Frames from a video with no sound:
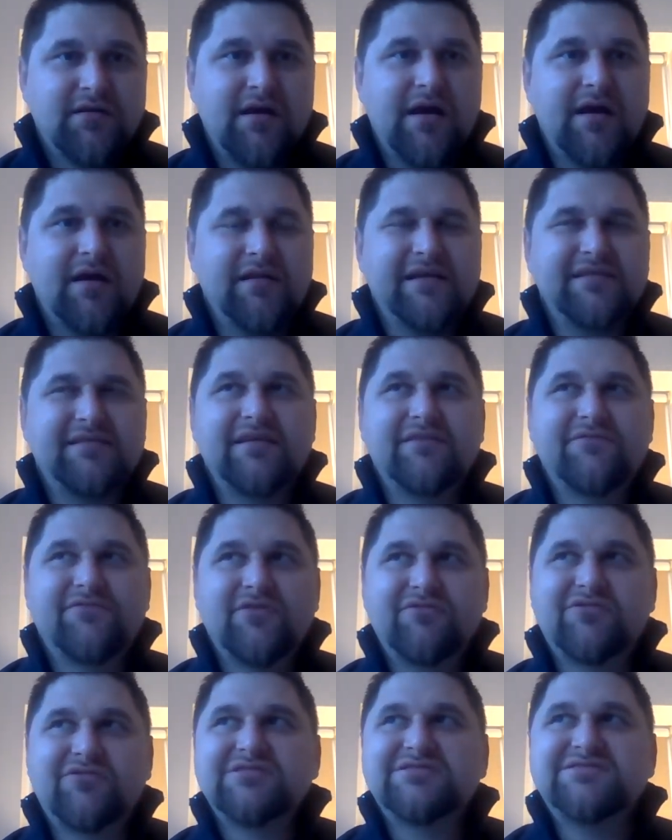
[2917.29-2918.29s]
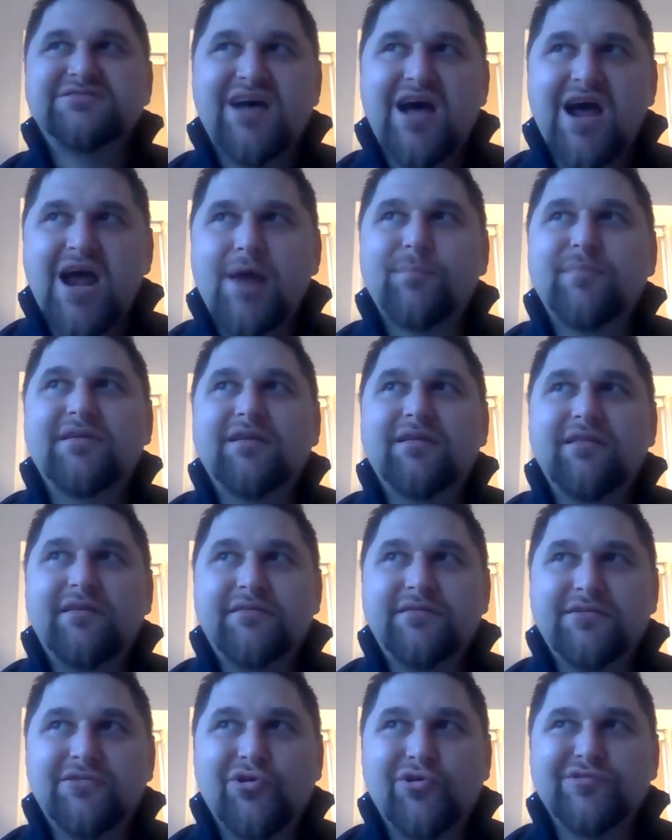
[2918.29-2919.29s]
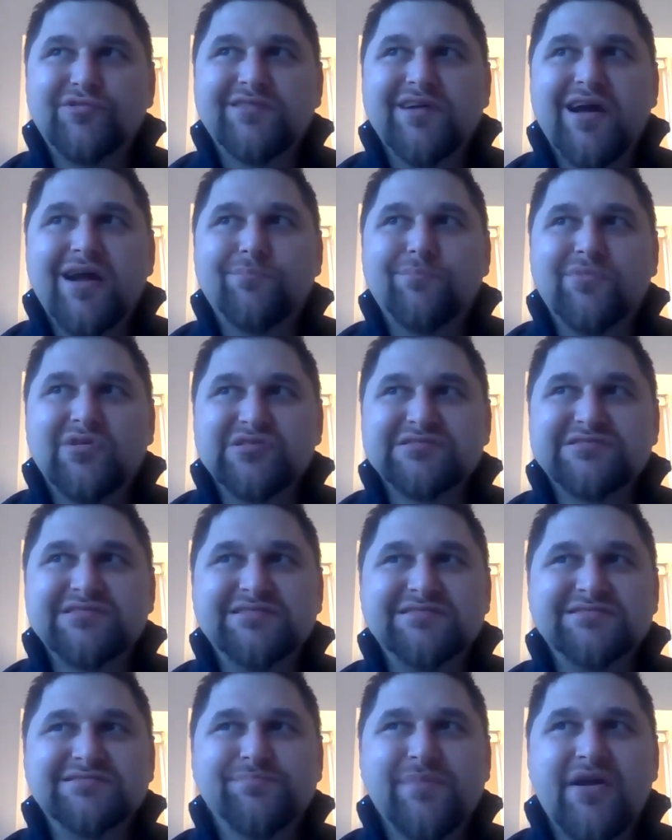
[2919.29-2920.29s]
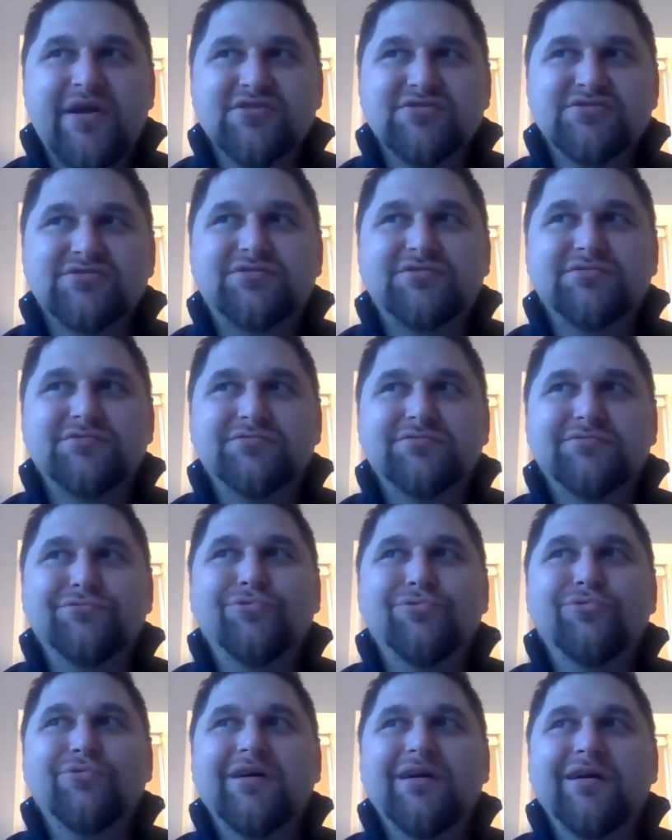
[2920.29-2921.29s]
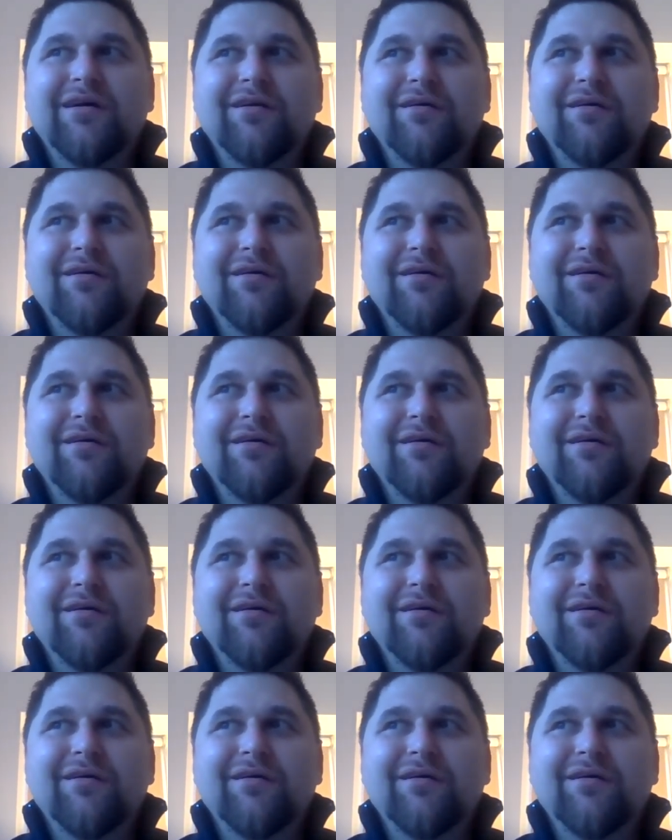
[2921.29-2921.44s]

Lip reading: And I think for the first time in a long time, Bosnians managed to